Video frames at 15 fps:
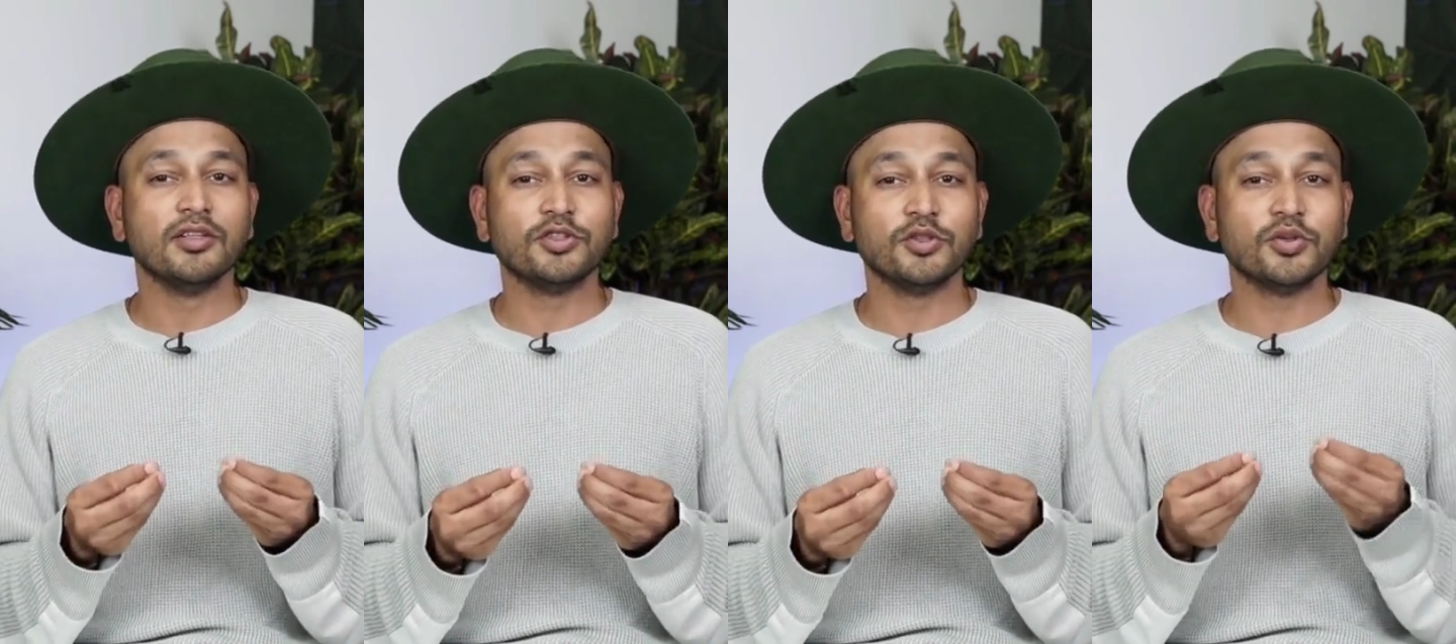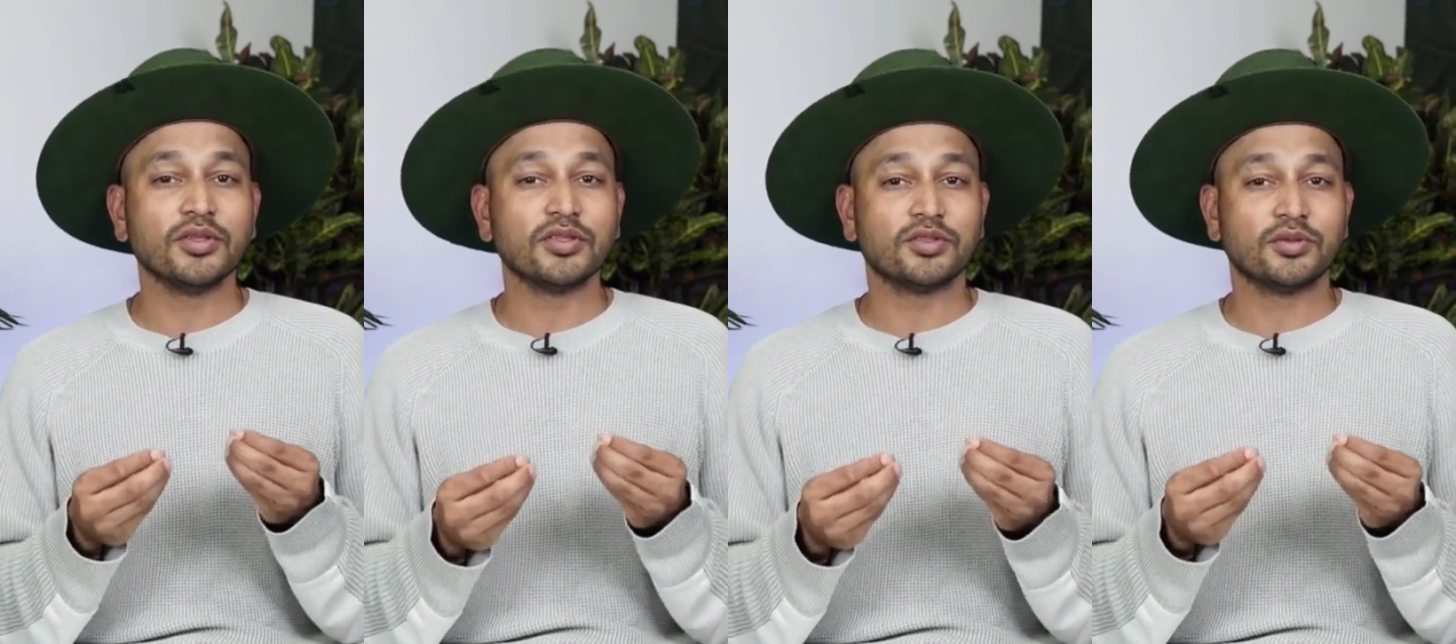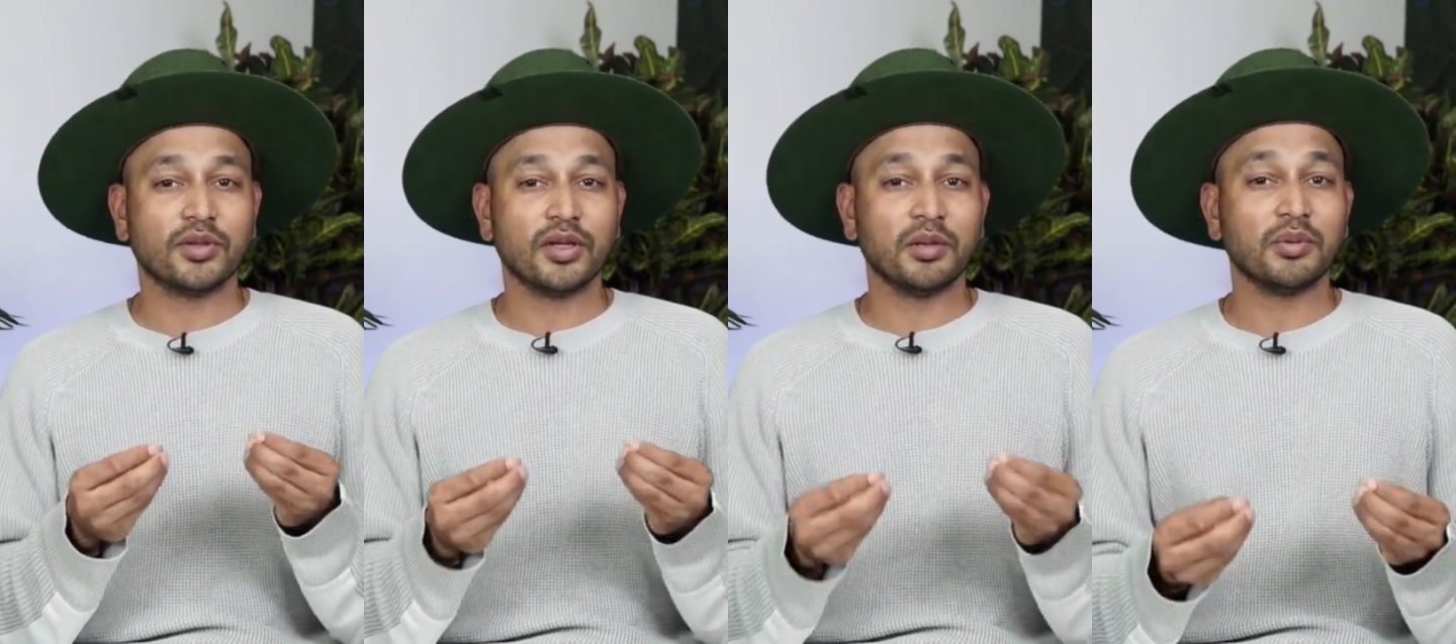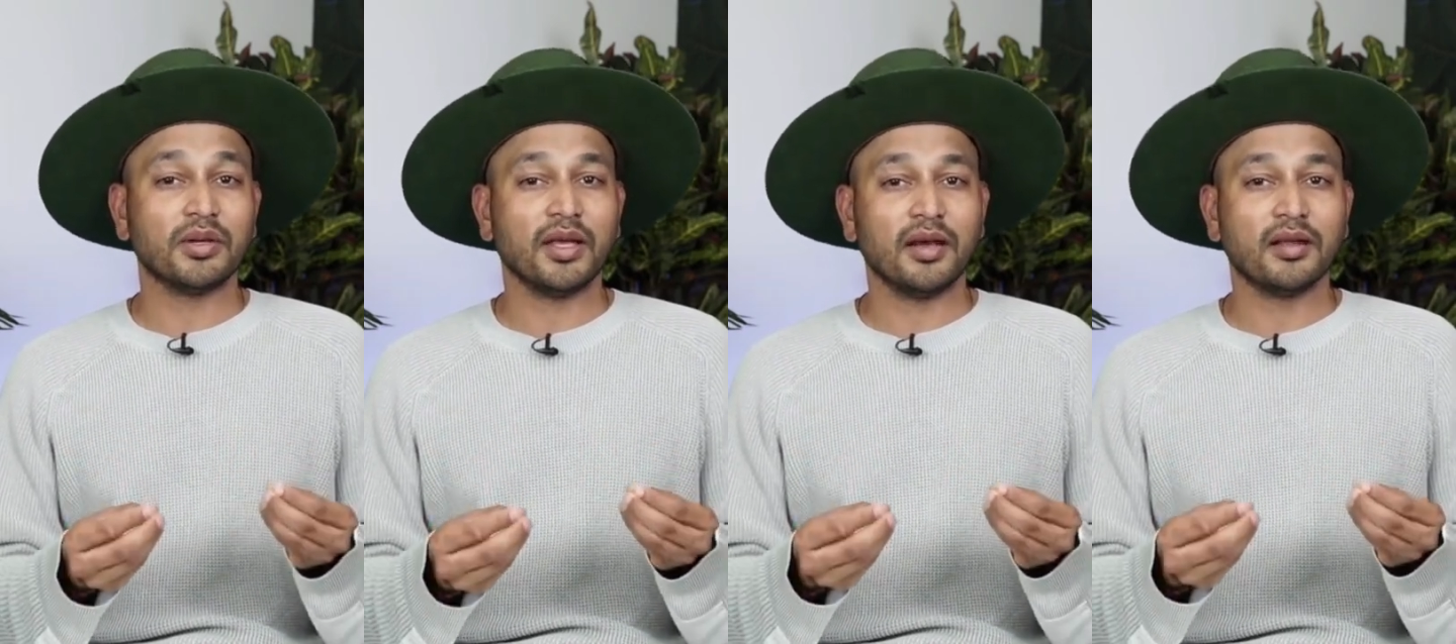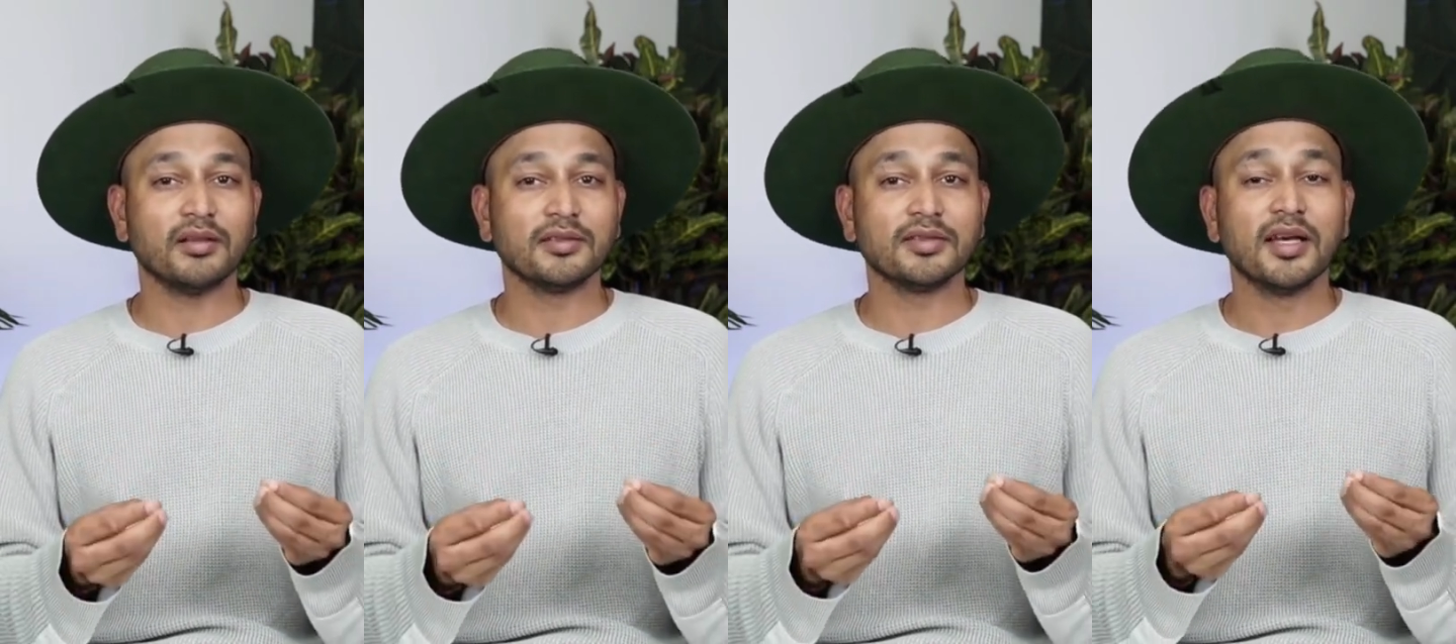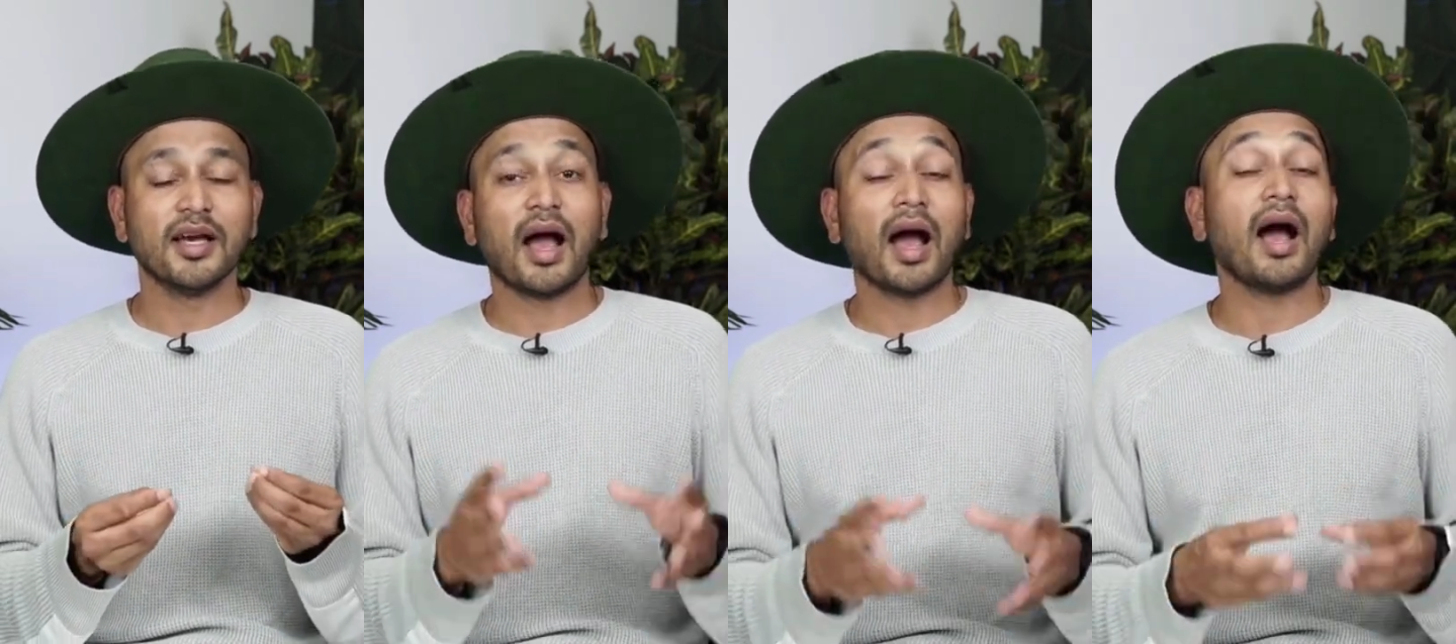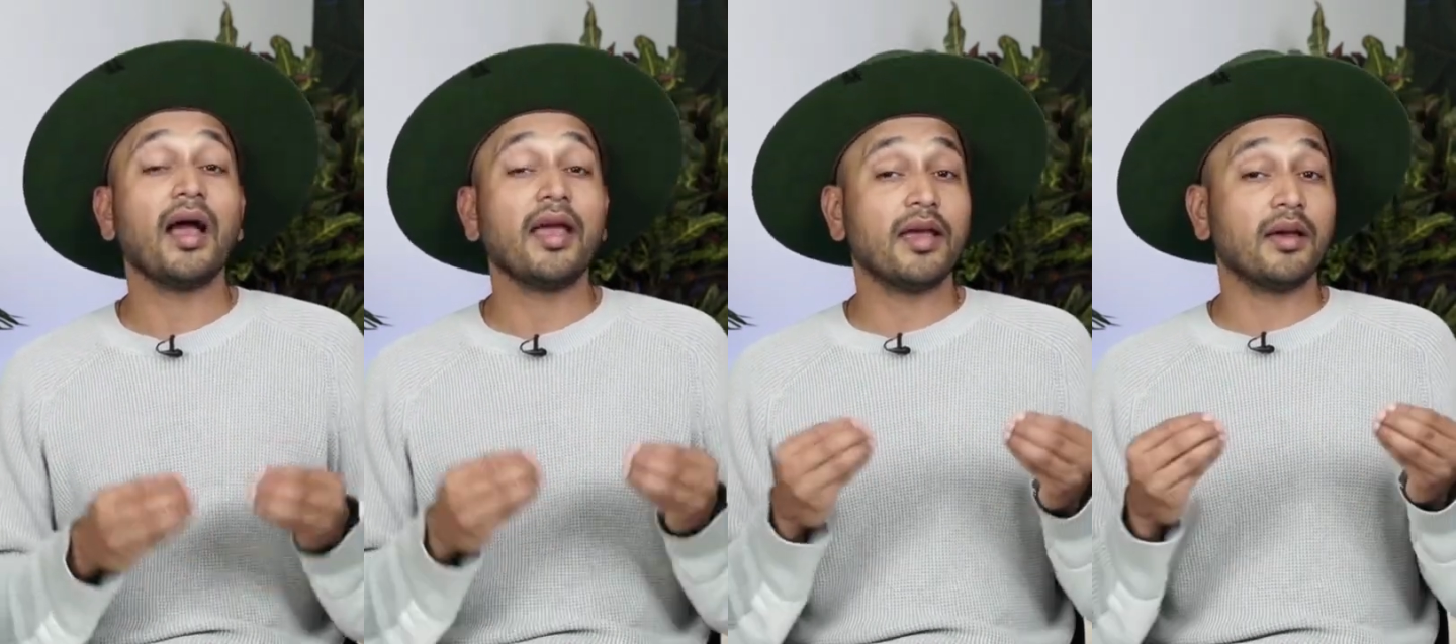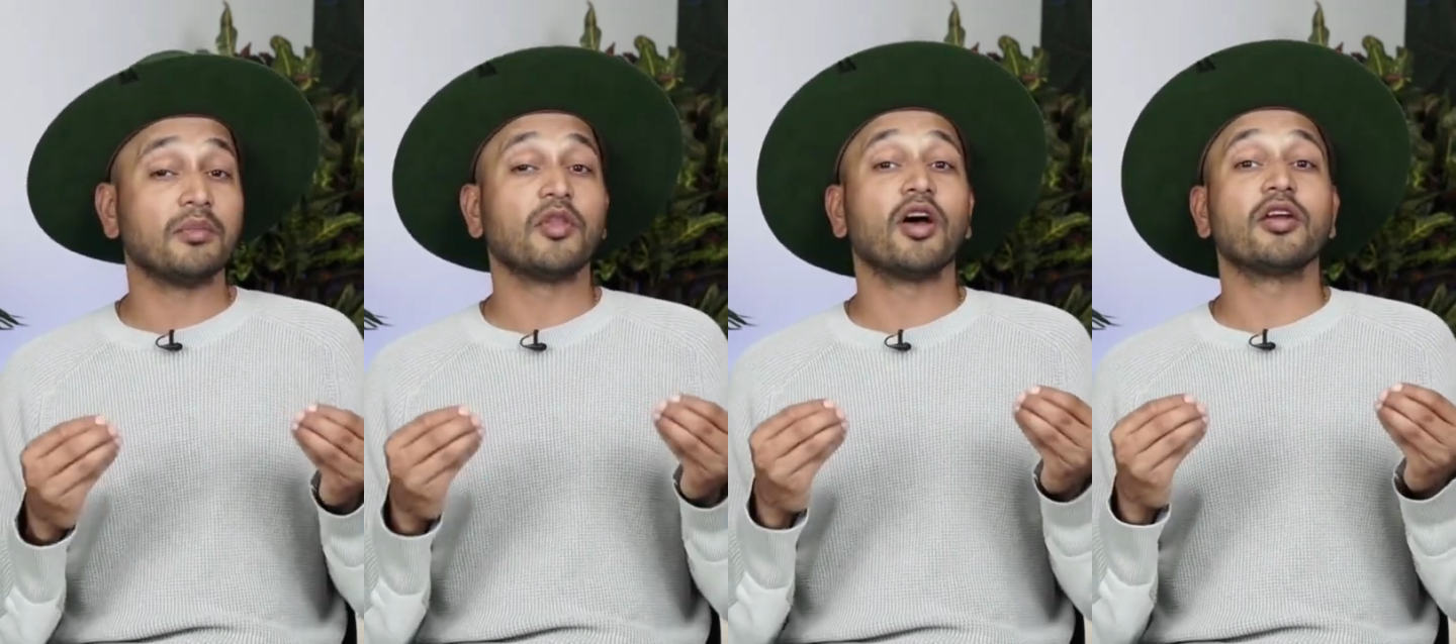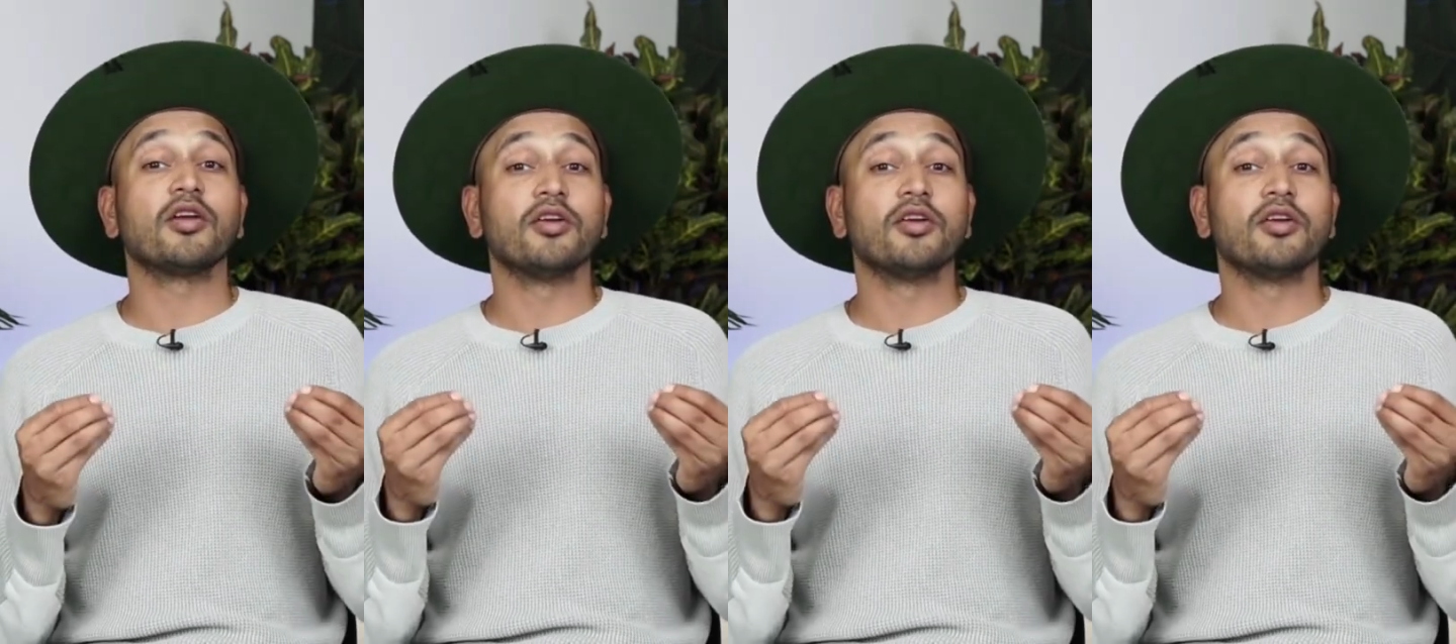do this to anybody else, I am not